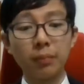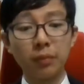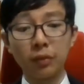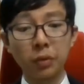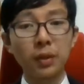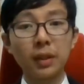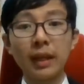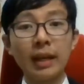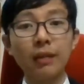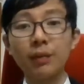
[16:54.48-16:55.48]
with what they
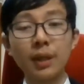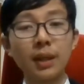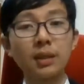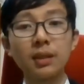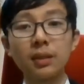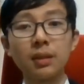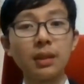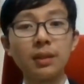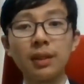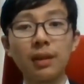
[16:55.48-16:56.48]
have, they got a
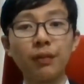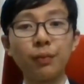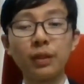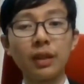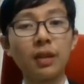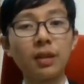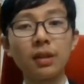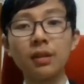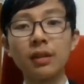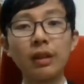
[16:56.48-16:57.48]
decent enough, they got a
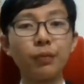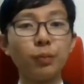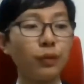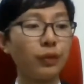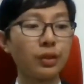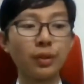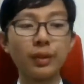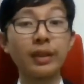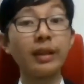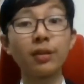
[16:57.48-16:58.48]
good enough movie. So
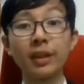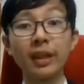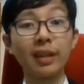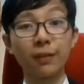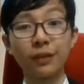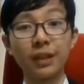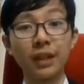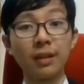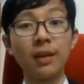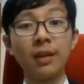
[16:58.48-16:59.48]
an eight or nine out of
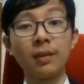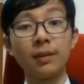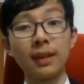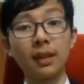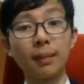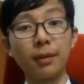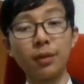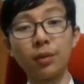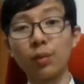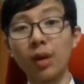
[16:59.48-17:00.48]
ten, would I recommend
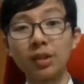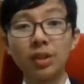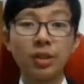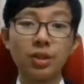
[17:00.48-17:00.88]
to watch?